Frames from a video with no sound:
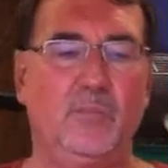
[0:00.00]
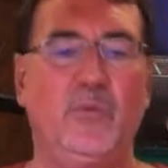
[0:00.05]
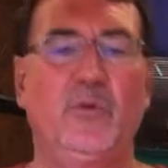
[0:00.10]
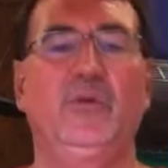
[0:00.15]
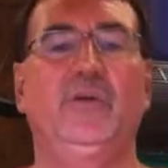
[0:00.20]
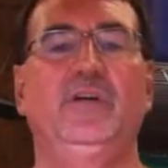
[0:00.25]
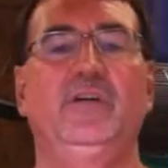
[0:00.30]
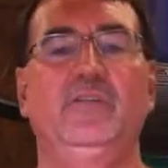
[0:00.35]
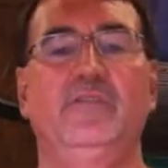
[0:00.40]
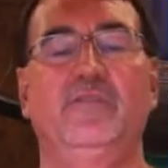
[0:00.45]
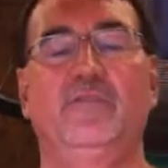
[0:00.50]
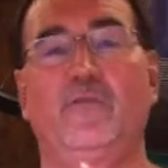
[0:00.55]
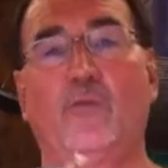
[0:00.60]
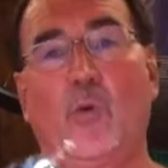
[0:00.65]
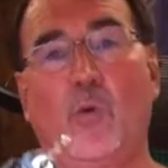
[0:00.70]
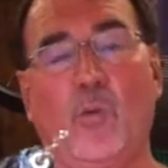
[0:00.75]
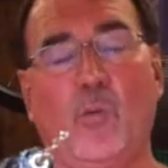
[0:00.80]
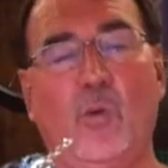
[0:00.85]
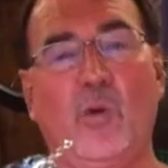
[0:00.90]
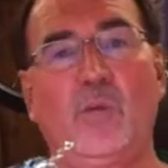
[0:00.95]
Put it in
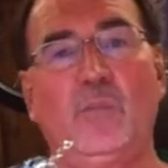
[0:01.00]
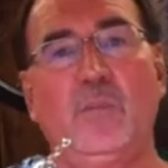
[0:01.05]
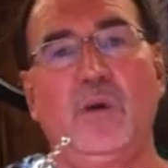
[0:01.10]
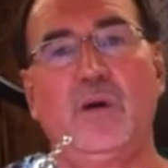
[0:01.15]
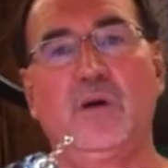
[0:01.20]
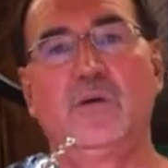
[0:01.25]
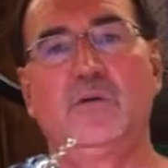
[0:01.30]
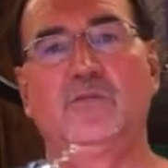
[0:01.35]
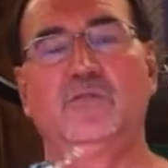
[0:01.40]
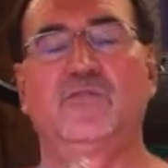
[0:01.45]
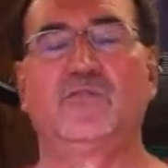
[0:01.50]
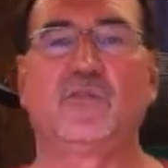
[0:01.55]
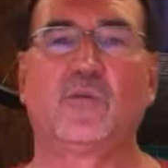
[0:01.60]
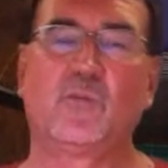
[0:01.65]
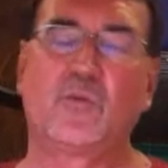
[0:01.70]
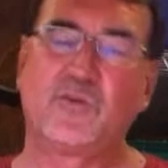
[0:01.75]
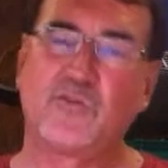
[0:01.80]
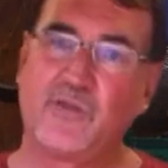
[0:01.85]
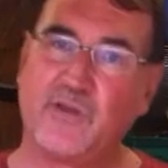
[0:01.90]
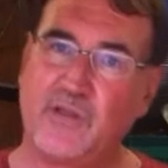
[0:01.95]
forward mode, so
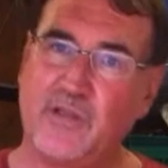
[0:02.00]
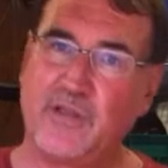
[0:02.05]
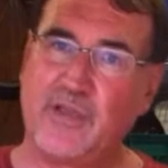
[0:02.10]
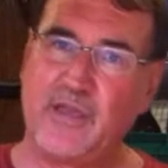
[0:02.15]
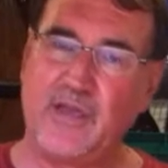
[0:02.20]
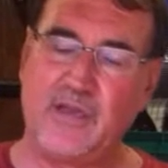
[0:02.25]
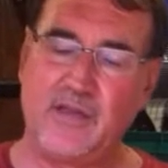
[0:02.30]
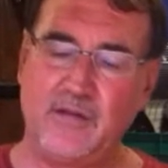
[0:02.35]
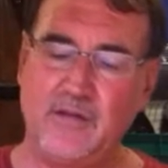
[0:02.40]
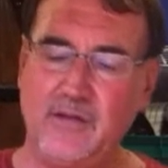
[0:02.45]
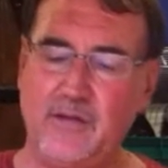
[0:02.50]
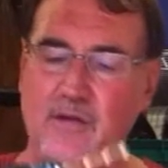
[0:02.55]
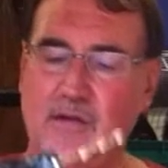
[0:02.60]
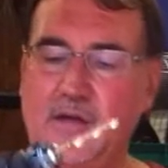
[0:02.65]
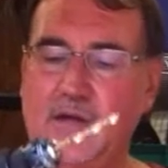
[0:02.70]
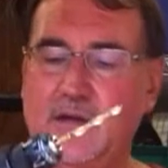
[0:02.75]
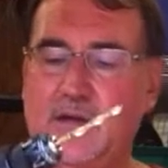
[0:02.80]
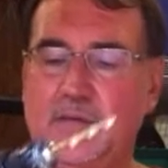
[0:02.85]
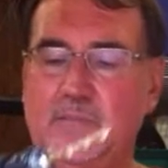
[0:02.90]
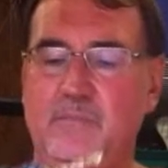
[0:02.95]
we're drilling in,
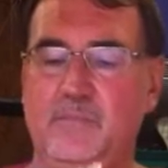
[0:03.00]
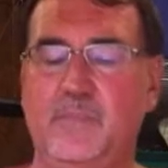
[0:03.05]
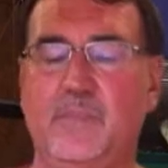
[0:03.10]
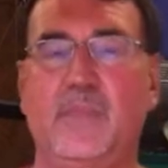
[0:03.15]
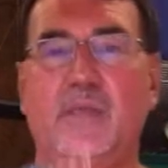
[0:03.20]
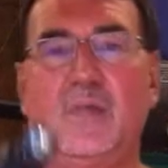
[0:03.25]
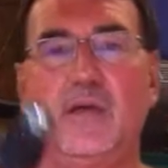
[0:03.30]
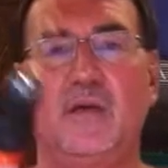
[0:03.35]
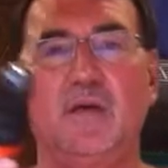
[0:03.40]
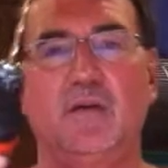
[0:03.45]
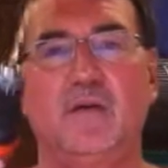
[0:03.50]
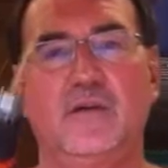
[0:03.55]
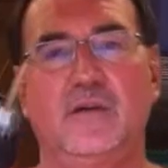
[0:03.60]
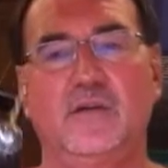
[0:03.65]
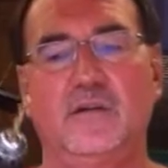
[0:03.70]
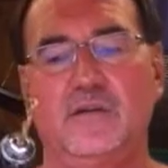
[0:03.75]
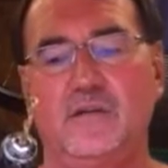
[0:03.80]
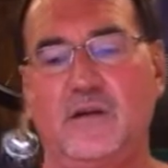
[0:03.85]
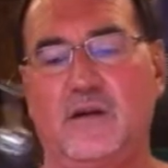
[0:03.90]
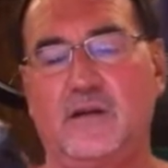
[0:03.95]

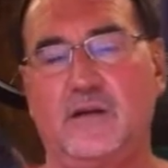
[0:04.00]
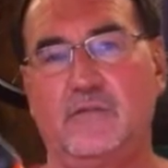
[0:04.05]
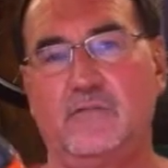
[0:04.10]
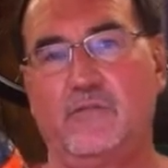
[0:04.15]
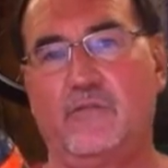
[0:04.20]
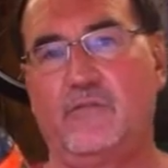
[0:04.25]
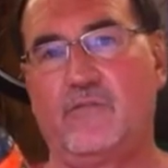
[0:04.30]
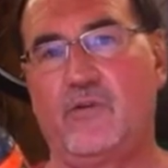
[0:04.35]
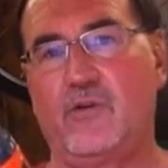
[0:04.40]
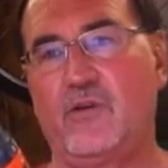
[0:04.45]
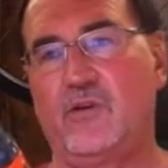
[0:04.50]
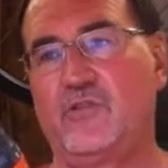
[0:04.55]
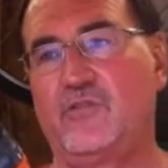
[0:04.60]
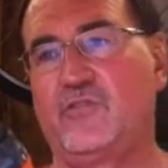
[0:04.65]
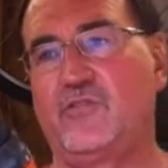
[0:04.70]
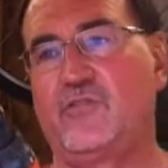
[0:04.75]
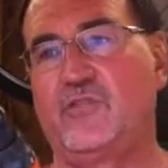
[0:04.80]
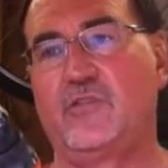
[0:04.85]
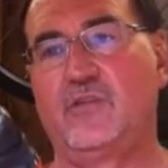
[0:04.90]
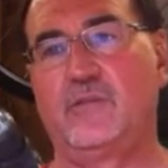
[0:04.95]
not in
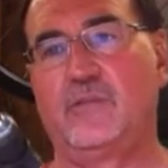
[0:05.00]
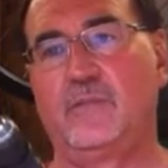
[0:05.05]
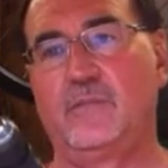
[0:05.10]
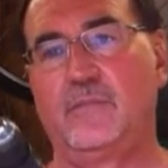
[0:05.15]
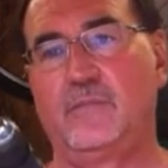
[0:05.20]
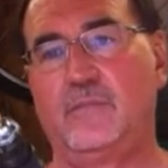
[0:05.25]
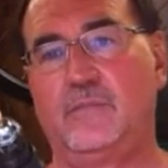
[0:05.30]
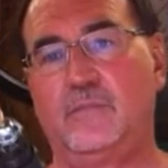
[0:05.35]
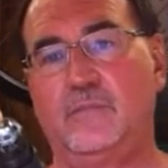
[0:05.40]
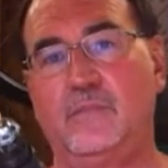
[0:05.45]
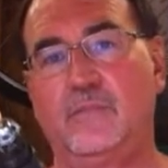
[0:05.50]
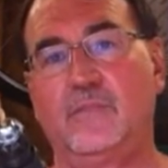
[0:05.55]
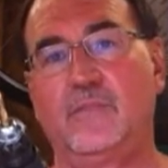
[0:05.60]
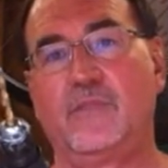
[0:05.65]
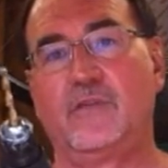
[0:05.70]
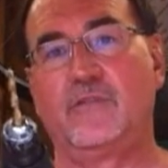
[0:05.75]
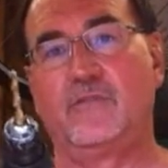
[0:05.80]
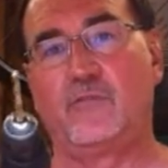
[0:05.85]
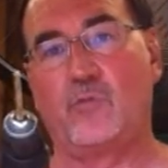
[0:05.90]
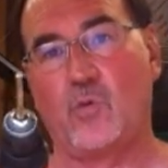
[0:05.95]
reverse,
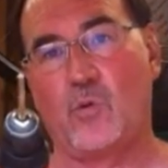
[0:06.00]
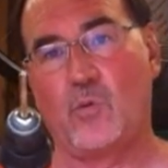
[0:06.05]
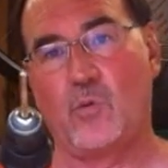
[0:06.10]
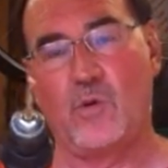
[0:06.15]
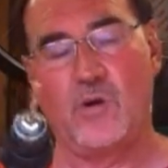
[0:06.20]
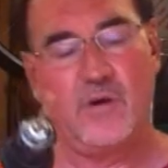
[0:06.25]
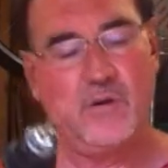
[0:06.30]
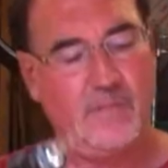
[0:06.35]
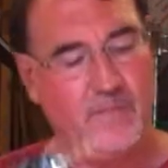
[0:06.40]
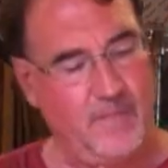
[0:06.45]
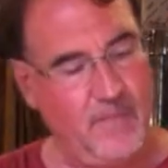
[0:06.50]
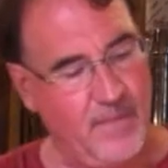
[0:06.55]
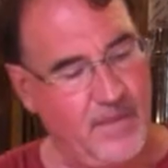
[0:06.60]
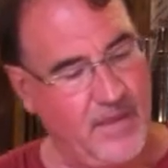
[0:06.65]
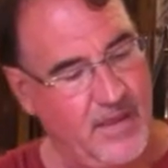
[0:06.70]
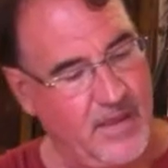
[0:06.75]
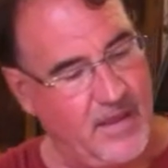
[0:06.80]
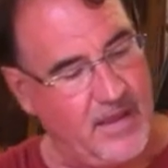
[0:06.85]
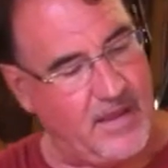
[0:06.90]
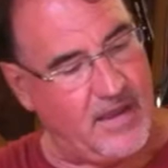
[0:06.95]
forward.
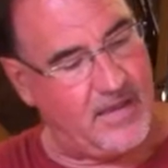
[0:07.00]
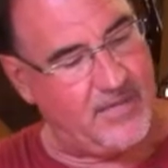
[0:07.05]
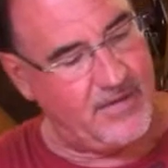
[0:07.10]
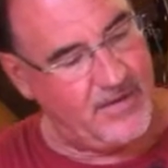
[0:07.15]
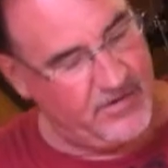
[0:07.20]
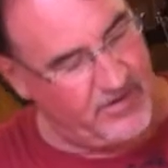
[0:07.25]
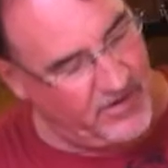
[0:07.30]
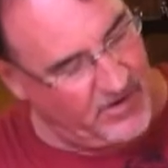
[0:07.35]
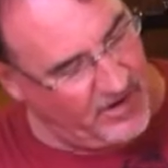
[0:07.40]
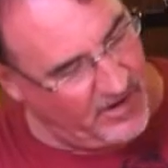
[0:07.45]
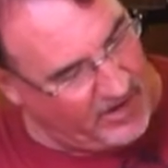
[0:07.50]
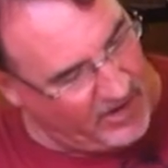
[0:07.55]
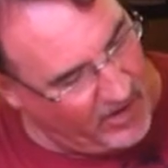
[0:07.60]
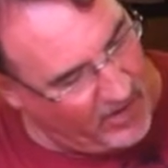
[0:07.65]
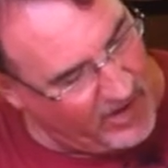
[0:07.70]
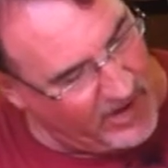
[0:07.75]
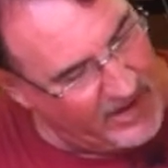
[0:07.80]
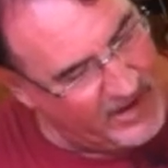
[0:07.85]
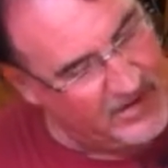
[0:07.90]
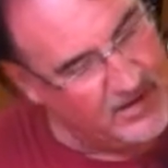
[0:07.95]
And then you're going to
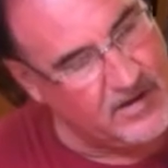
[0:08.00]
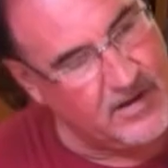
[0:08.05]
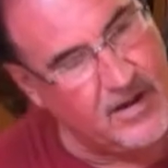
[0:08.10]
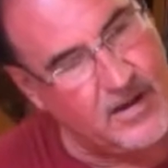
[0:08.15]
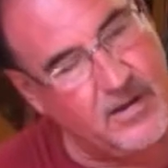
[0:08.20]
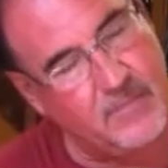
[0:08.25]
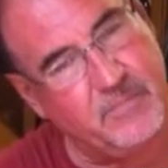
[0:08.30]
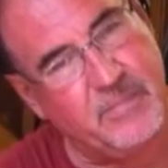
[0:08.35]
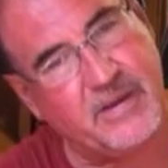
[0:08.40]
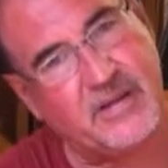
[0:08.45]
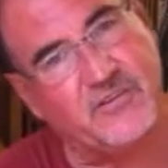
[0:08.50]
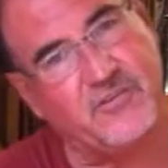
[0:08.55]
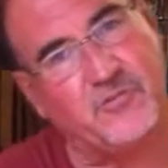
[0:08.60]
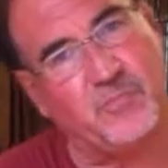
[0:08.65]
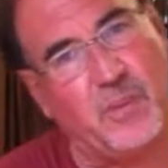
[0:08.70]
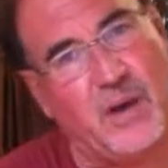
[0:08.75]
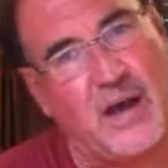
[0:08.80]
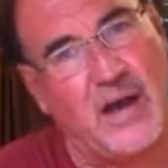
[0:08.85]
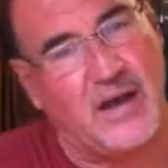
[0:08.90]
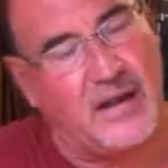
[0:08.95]
go ahead and pick a
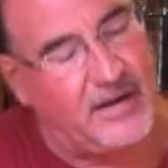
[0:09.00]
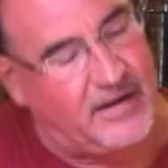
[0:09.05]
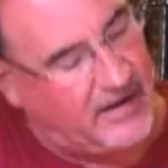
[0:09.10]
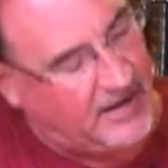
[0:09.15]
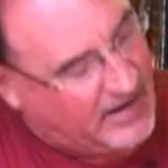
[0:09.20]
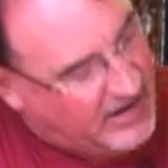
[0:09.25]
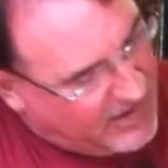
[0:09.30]
spot